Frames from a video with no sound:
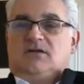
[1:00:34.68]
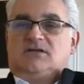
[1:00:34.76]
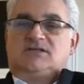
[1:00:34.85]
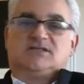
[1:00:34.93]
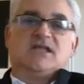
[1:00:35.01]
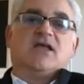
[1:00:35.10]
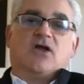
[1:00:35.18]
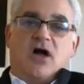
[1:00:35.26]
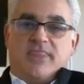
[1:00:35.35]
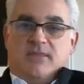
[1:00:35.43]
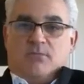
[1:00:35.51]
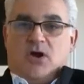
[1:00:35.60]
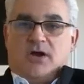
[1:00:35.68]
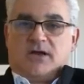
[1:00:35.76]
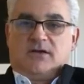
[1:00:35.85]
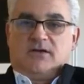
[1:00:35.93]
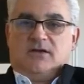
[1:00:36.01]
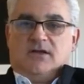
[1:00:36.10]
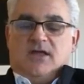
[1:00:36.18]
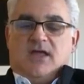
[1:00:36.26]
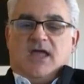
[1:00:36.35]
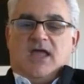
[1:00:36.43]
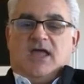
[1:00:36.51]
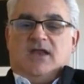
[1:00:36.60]
stayed on the market.
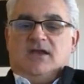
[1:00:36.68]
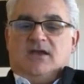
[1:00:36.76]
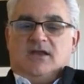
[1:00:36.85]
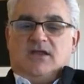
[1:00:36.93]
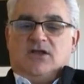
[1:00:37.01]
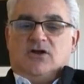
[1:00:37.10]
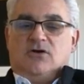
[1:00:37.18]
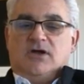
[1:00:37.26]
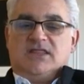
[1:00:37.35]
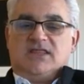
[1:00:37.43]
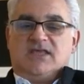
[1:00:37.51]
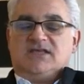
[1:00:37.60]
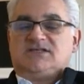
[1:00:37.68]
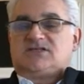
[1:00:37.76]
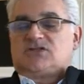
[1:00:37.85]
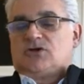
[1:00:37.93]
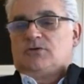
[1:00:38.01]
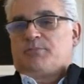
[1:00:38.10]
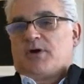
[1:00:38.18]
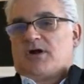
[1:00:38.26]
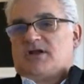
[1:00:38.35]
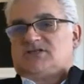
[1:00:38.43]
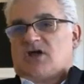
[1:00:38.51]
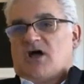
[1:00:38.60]
And, you know, and these third-party
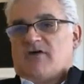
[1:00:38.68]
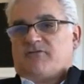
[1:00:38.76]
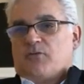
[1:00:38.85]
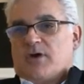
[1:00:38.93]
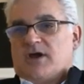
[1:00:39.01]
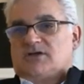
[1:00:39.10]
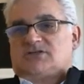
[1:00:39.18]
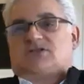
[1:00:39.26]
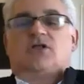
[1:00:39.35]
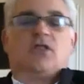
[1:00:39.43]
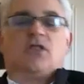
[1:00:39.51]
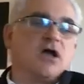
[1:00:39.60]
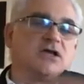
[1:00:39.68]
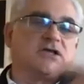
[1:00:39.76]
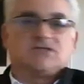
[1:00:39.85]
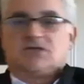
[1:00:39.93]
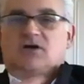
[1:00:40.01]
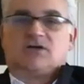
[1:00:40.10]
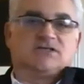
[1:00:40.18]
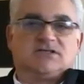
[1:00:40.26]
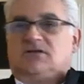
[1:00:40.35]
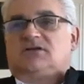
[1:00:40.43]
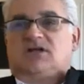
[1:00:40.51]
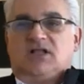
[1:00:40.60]
softwares, the clocks are
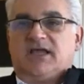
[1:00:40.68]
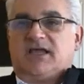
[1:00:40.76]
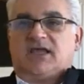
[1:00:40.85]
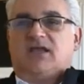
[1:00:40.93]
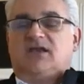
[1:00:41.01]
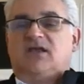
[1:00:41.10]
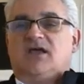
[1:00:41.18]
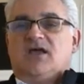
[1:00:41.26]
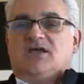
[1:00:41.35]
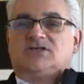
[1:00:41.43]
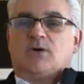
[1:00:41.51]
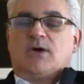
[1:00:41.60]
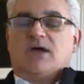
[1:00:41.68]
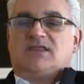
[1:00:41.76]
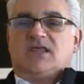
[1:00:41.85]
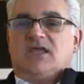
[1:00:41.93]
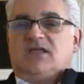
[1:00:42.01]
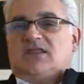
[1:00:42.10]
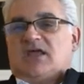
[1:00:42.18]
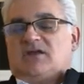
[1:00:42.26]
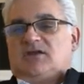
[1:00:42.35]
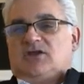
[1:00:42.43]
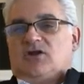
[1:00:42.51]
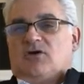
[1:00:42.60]
still clicking. So I think that,
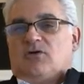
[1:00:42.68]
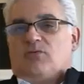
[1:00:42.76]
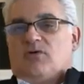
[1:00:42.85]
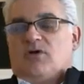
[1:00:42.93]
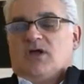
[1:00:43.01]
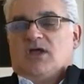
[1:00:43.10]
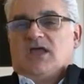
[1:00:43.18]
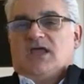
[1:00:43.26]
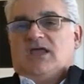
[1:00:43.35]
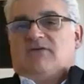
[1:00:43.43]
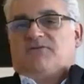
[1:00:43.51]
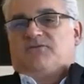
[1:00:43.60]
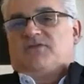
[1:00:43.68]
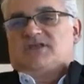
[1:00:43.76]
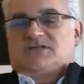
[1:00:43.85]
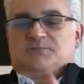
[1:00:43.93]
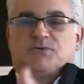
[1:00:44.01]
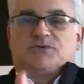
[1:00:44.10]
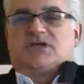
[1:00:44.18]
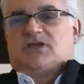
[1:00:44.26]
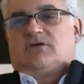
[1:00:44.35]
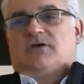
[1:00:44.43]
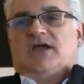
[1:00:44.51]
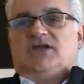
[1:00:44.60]
you know, if this
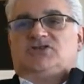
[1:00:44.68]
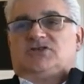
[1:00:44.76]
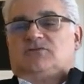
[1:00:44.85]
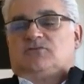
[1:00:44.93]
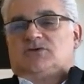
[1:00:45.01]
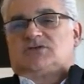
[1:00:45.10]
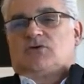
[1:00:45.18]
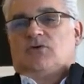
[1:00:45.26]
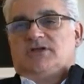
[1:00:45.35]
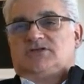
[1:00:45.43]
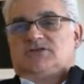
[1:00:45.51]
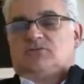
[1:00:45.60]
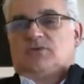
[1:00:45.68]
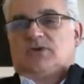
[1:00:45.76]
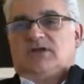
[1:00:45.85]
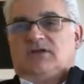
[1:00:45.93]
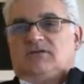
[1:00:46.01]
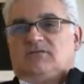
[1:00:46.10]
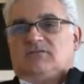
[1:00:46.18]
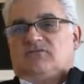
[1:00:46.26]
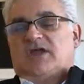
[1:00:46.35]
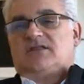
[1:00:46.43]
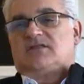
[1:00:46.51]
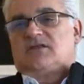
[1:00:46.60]
particular agent was going to
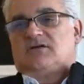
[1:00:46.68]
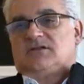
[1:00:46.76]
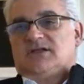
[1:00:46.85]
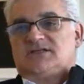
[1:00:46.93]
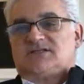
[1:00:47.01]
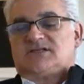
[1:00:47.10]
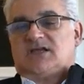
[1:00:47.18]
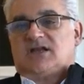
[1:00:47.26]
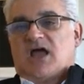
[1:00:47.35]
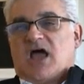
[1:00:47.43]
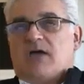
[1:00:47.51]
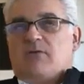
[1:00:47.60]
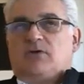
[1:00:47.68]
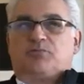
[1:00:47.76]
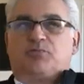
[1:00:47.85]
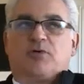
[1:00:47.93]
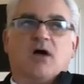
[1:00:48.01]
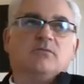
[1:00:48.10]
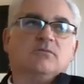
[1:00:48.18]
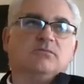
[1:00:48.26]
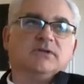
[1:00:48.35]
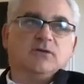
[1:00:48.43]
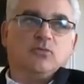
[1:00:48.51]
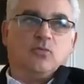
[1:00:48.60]
reinvent their listing, I would
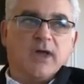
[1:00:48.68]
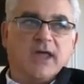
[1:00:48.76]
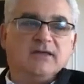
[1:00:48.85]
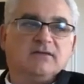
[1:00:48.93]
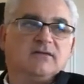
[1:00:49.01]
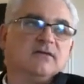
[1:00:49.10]
probably wait